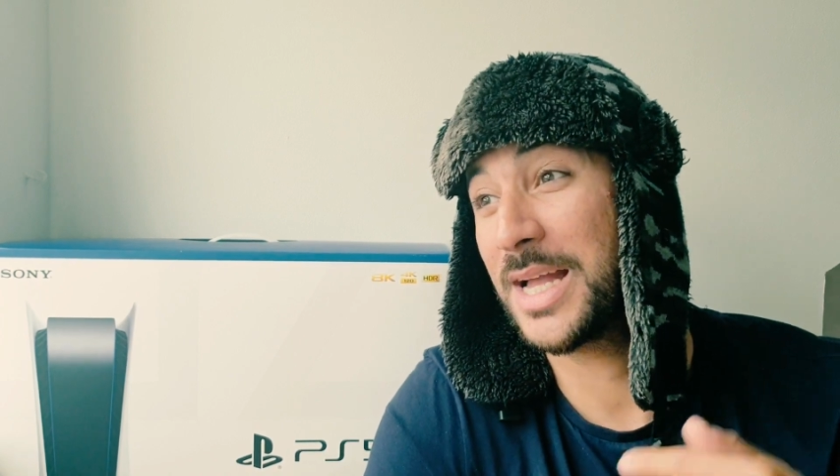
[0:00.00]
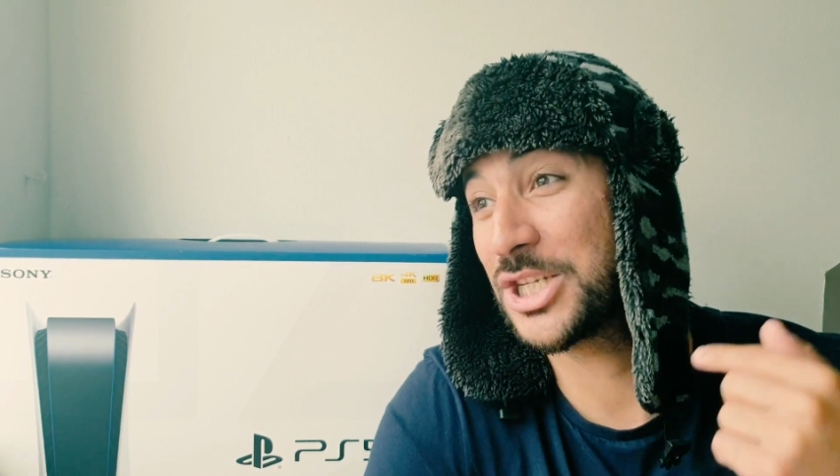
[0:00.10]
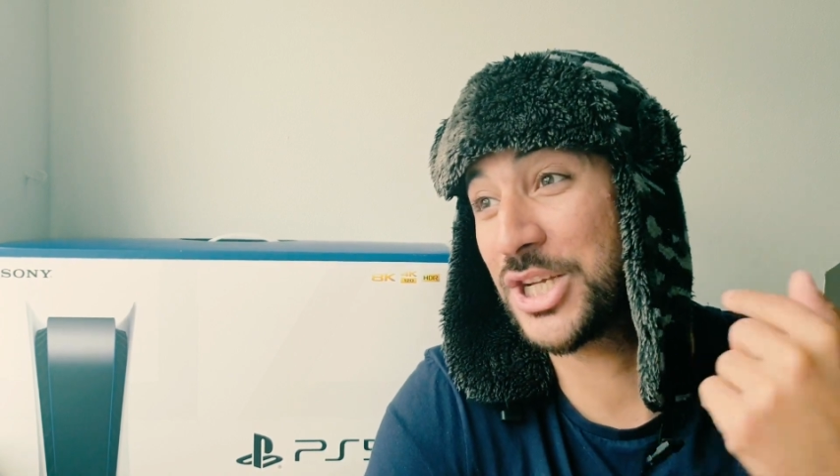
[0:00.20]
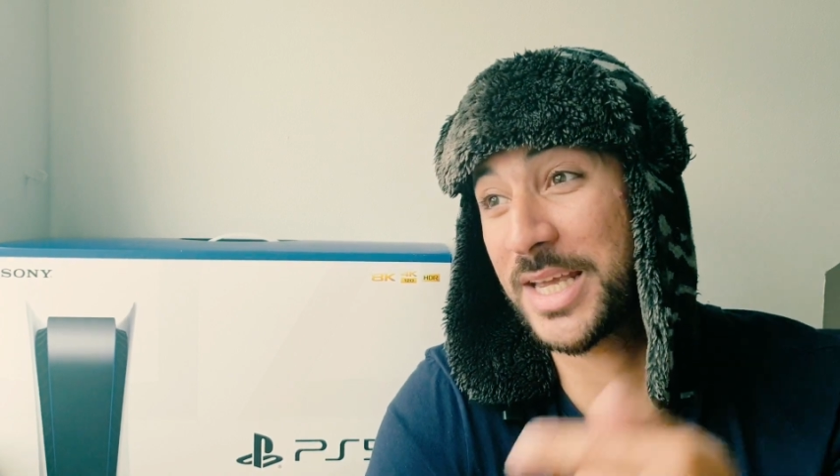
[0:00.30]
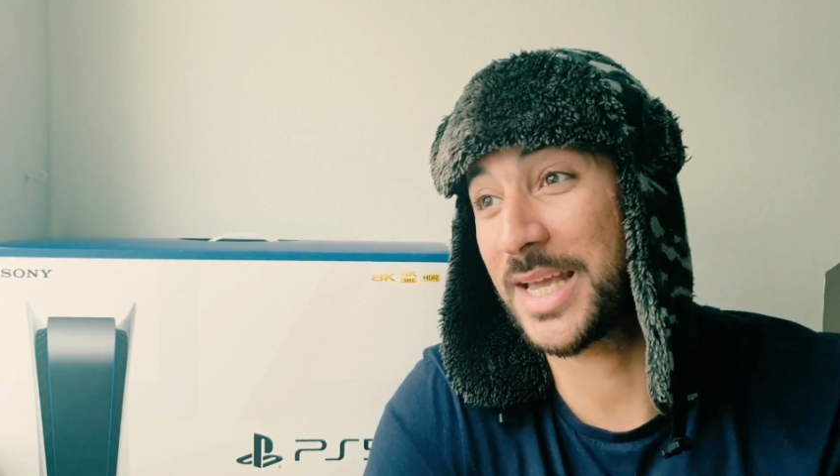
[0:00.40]

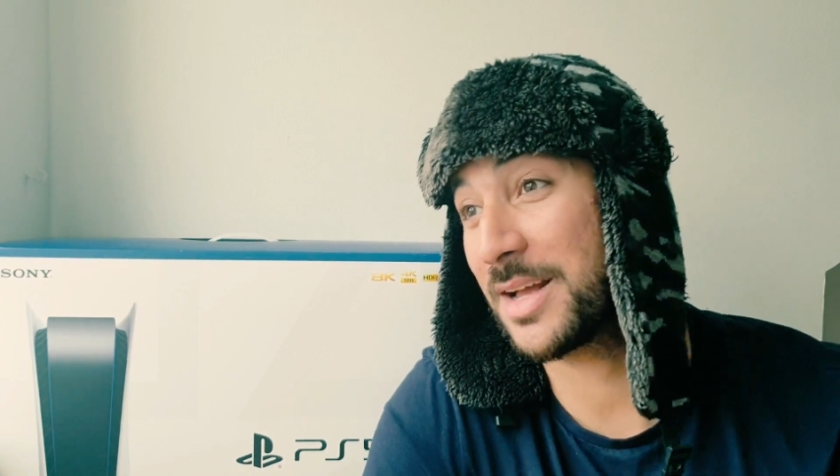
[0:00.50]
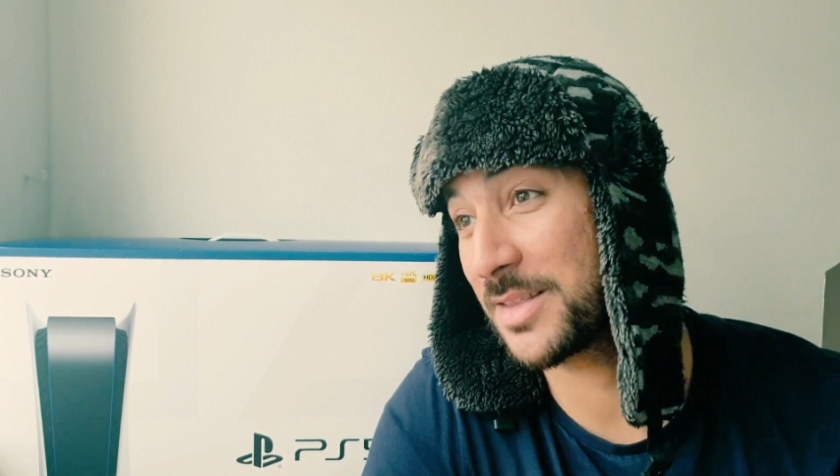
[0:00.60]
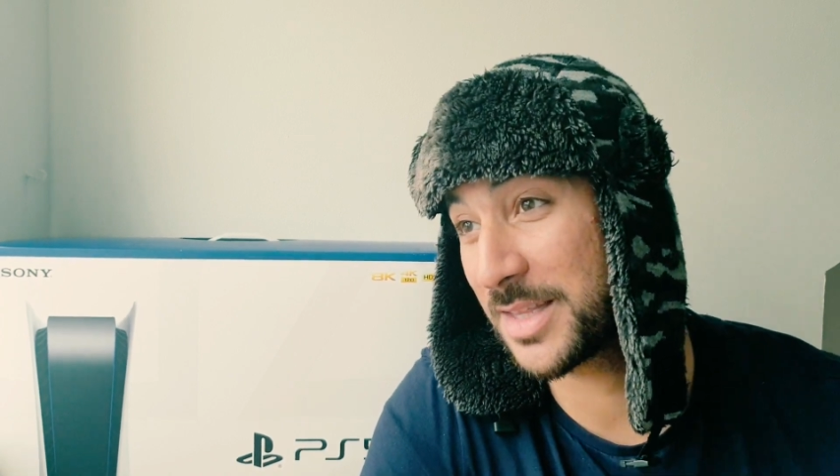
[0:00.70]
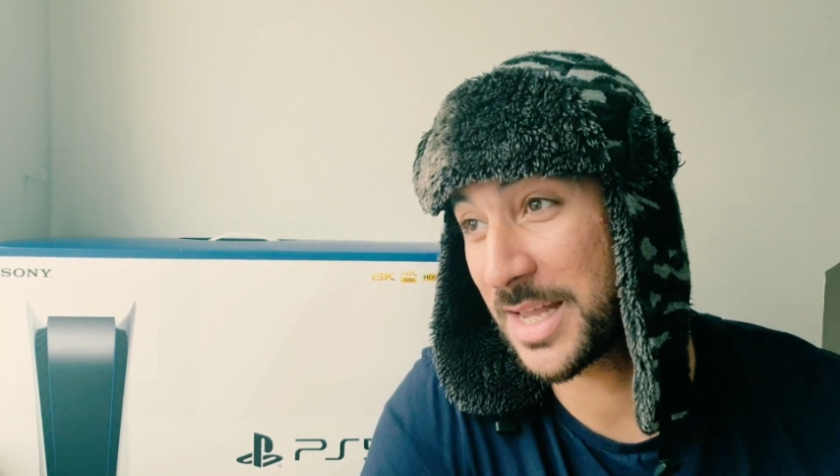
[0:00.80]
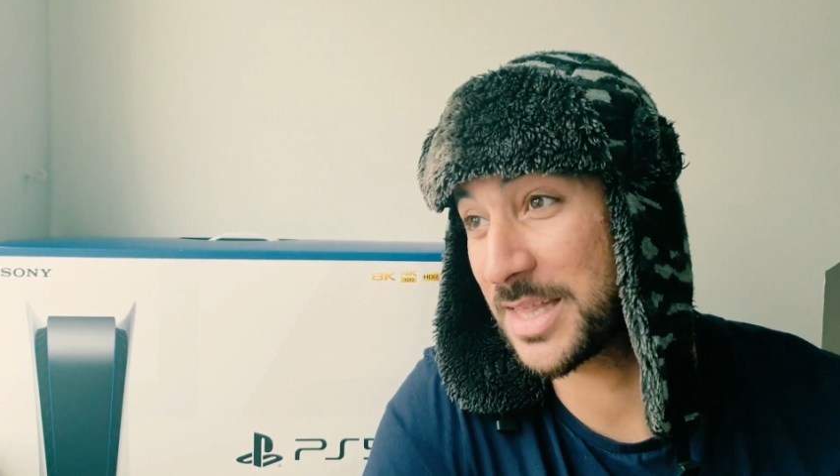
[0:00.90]
and check it out
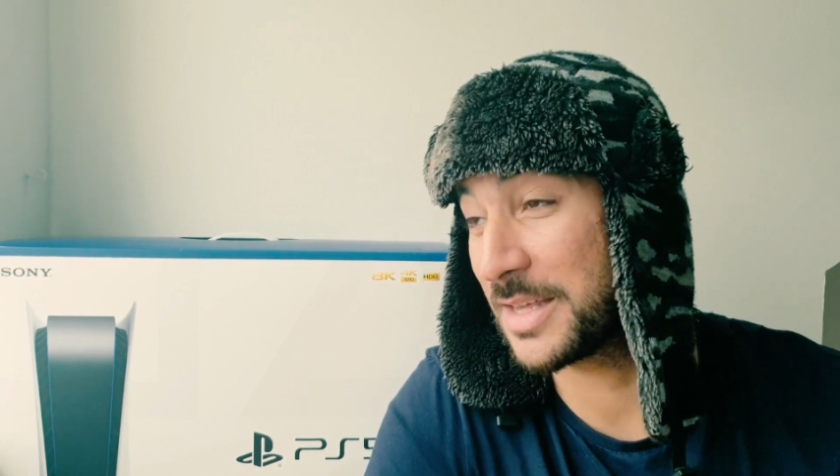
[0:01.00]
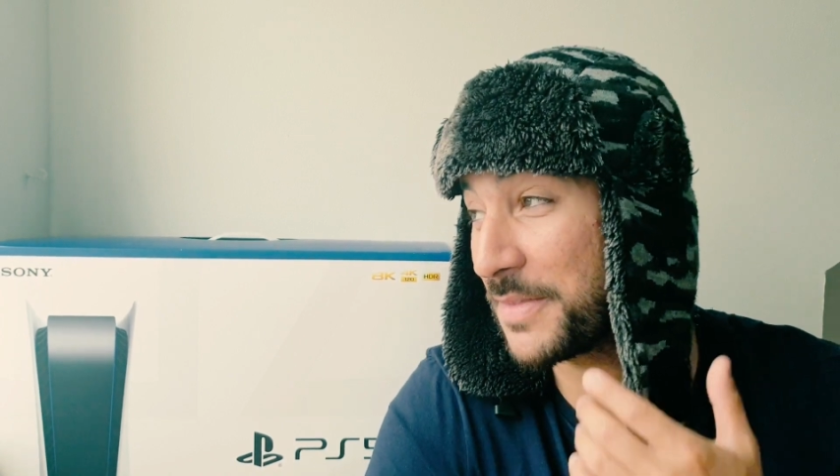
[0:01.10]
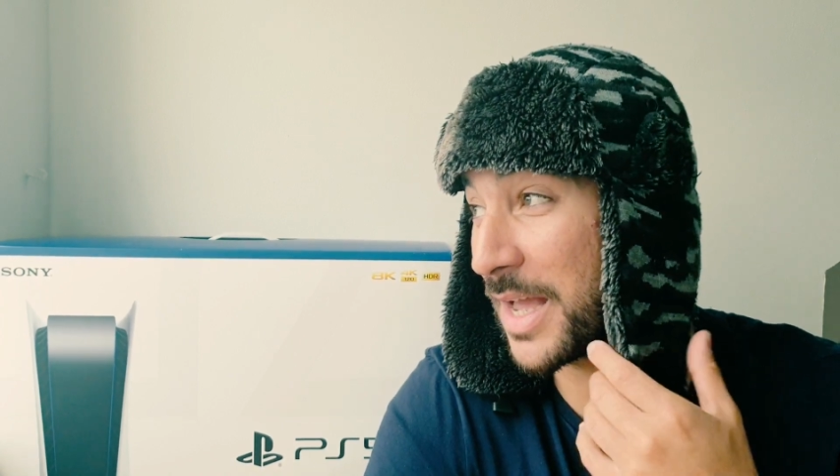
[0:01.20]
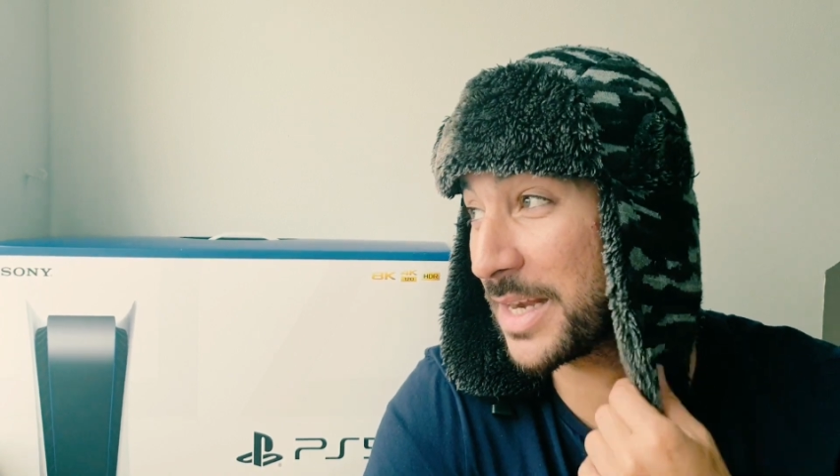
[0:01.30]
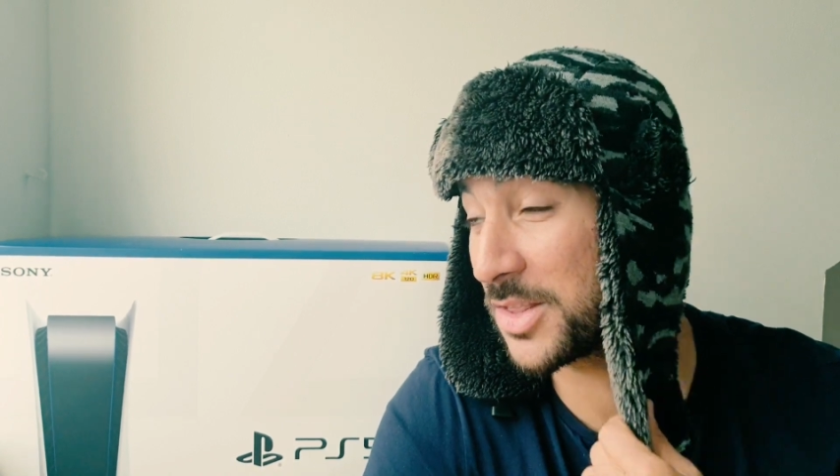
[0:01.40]
today to see if
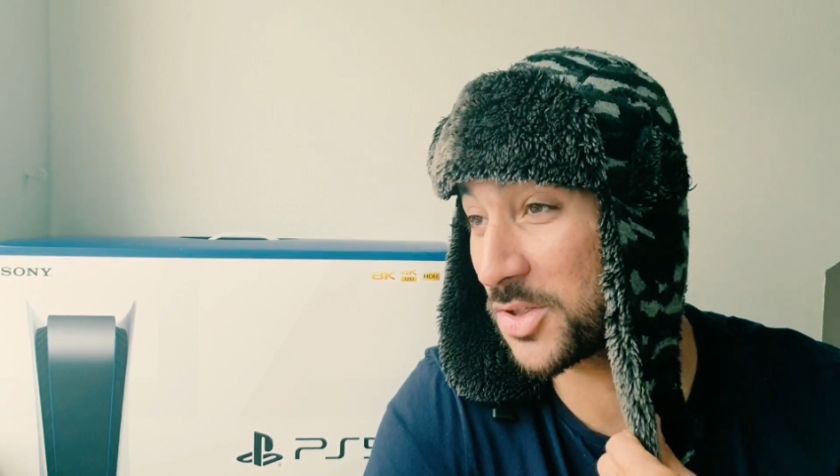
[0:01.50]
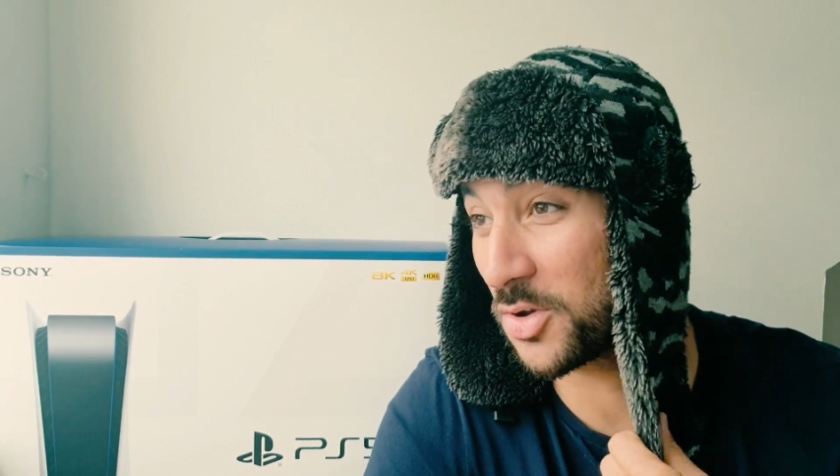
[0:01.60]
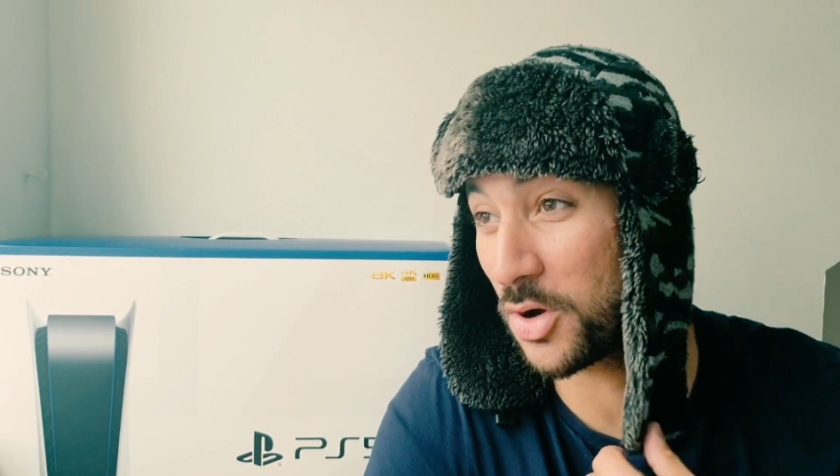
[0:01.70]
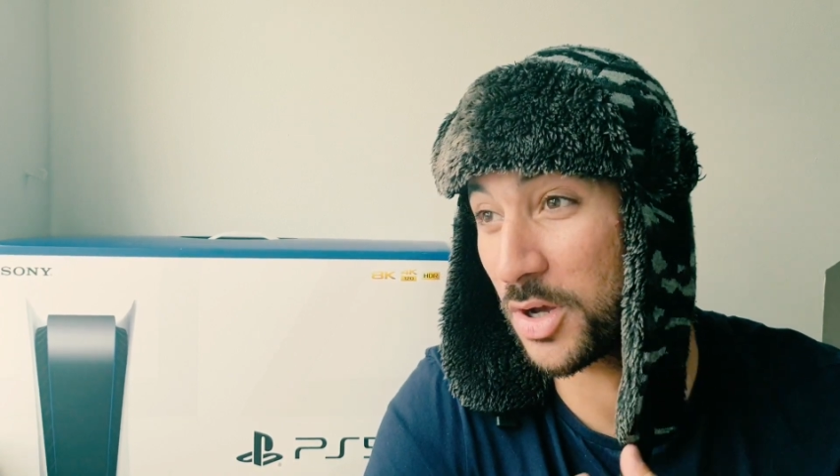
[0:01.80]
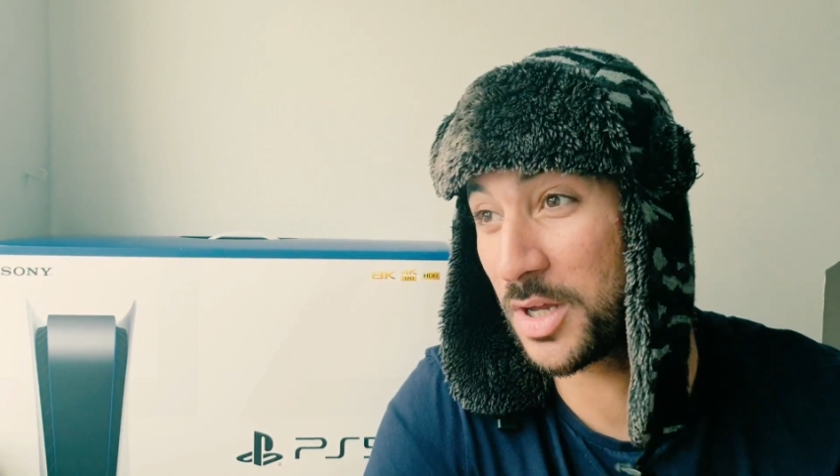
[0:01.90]
they had it in
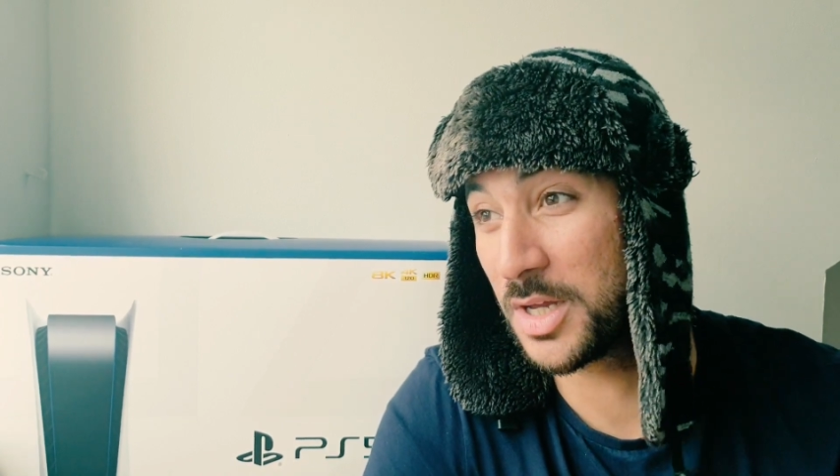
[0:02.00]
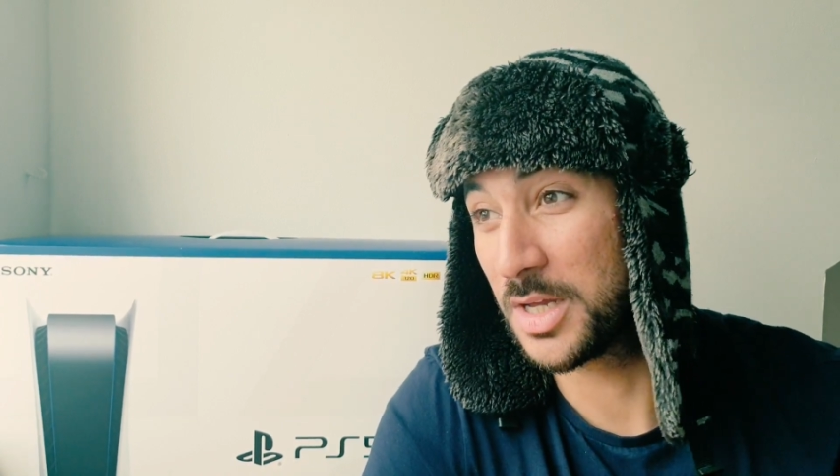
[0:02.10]
stock,